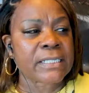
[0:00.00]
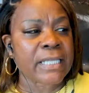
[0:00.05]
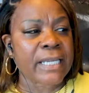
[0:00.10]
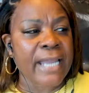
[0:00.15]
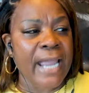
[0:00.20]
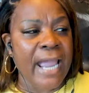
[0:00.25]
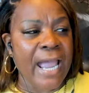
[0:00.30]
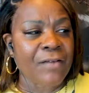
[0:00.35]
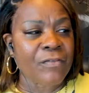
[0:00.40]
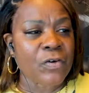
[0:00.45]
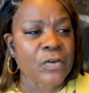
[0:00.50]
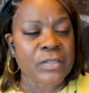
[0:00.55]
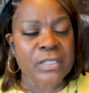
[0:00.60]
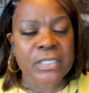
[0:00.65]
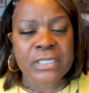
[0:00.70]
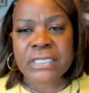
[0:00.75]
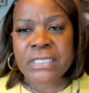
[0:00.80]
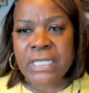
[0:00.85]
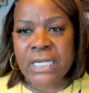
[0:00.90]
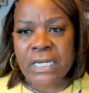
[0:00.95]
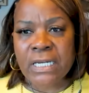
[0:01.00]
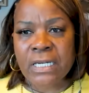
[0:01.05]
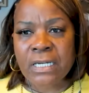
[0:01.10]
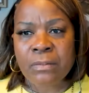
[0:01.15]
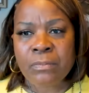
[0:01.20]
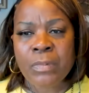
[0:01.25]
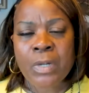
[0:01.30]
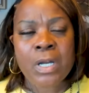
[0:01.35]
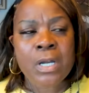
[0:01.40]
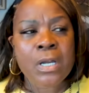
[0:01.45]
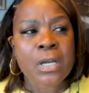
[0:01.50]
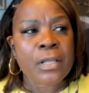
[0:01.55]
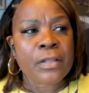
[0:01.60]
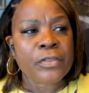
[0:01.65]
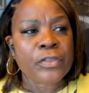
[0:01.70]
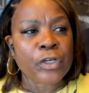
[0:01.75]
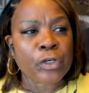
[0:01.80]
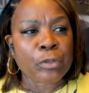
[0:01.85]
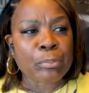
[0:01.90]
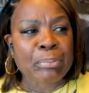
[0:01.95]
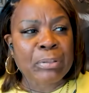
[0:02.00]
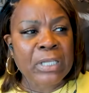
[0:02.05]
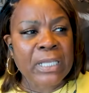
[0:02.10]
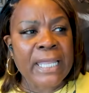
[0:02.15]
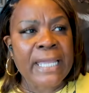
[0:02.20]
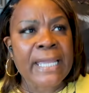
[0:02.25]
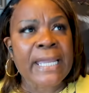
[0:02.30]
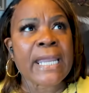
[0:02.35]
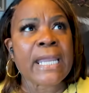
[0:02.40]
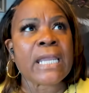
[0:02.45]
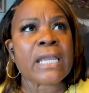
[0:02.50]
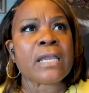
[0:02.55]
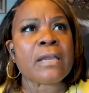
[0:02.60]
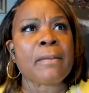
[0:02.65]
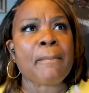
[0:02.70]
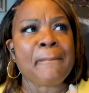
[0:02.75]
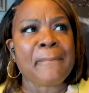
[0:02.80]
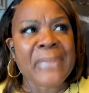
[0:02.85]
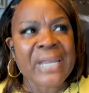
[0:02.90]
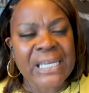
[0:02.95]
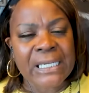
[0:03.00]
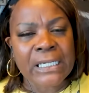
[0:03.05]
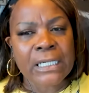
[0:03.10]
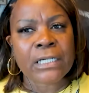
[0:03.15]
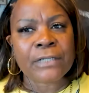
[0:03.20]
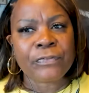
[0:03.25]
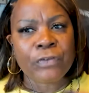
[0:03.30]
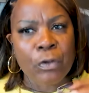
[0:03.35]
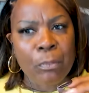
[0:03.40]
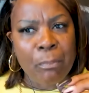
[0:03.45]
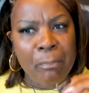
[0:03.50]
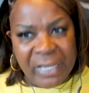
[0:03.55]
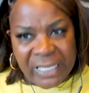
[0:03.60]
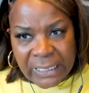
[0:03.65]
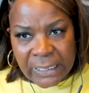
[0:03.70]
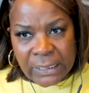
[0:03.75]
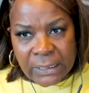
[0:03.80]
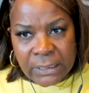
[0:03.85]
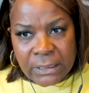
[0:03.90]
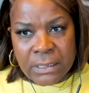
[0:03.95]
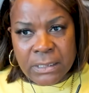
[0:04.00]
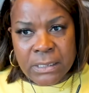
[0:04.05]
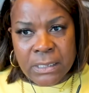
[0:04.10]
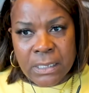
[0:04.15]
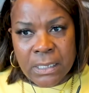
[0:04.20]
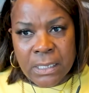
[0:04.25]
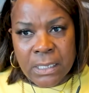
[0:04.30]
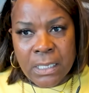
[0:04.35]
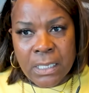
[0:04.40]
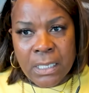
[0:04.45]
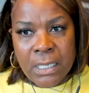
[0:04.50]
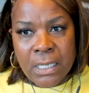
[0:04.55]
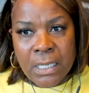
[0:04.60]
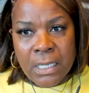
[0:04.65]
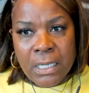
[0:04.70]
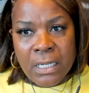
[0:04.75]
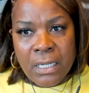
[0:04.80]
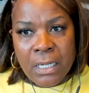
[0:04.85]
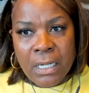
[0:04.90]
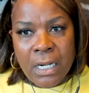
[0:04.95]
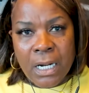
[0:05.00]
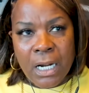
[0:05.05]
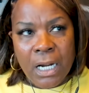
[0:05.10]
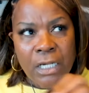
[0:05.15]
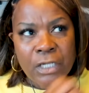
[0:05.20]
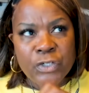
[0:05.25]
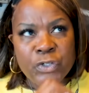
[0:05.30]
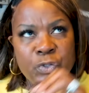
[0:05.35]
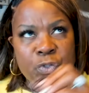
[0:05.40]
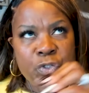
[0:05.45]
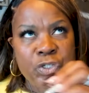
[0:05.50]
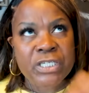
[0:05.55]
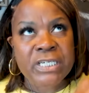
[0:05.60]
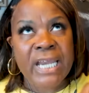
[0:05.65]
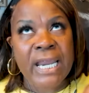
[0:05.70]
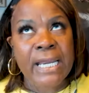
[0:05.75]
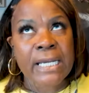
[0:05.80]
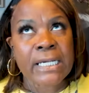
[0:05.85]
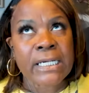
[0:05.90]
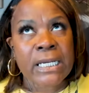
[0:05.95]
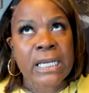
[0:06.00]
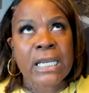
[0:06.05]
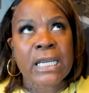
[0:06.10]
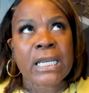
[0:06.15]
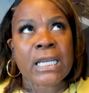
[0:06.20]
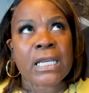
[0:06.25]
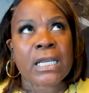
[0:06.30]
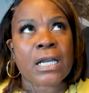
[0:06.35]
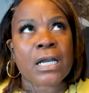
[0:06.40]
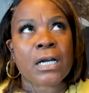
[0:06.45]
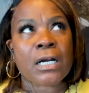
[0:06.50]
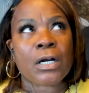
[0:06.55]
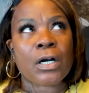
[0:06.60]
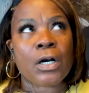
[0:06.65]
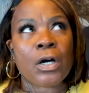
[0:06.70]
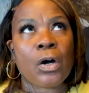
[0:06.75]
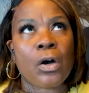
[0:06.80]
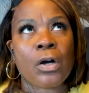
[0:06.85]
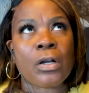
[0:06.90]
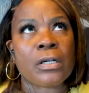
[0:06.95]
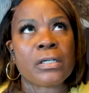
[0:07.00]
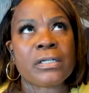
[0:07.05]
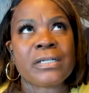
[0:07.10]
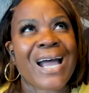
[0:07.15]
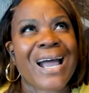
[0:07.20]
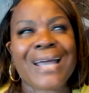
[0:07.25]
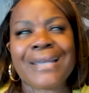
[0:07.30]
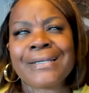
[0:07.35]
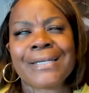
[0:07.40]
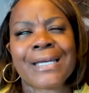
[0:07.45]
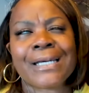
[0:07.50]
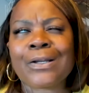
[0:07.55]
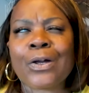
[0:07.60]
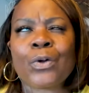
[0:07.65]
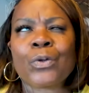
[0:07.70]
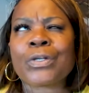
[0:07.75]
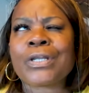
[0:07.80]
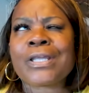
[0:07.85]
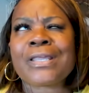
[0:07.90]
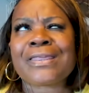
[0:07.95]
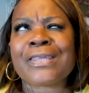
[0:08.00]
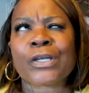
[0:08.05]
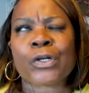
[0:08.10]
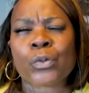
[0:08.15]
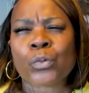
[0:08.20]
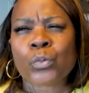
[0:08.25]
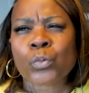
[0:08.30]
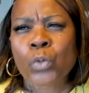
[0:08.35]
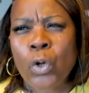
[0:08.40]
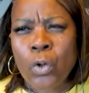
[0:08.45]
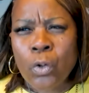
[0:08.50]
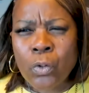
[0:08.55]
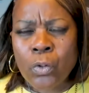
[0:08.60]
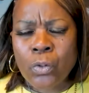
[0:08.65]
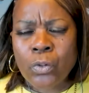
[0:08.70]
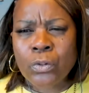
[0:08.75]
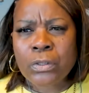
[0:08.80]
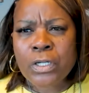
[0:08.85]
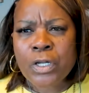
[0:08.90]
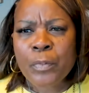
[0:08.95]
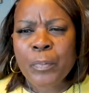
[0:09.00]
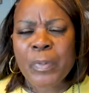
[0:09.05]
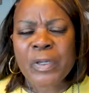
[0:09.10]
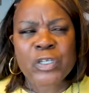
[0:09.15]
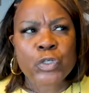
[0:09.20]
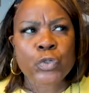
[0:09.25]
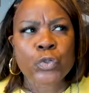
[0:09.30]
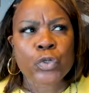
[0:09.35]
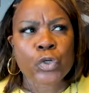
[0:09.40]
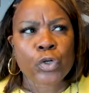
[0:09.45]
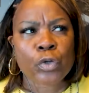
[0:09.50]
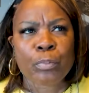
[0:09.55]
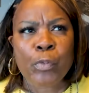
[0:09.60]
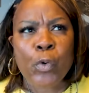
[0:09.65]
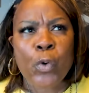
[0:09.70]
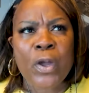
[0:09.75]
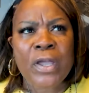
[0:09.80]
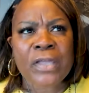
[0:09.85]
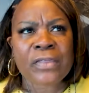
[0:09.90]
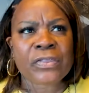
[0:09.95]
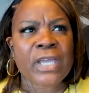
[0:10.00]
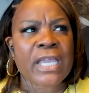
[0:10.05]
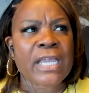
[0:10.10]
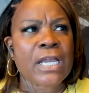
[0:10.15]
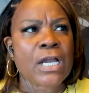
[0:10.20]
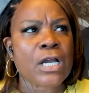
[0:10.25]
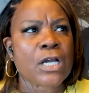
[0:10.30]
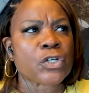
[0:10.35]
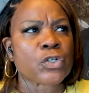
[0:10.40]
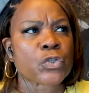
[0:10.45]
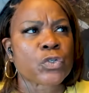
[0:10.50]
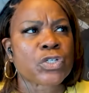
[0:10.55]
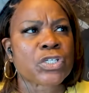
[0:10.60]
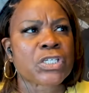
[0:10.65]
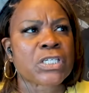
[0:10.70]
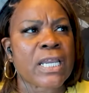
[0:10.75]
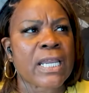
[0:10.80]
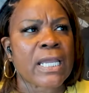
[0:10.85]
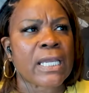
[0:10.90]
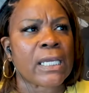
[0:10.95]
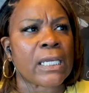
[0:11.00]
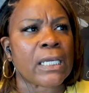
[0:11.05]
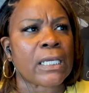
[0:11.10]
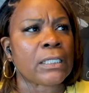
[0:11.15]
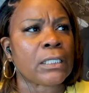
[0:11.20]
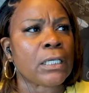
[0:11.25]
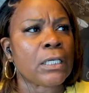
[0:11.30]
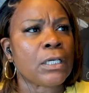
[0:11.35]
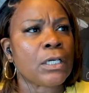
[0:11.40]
they have on this team, they're playing meaningful minutes, understanding not only their role, but to your point, they understand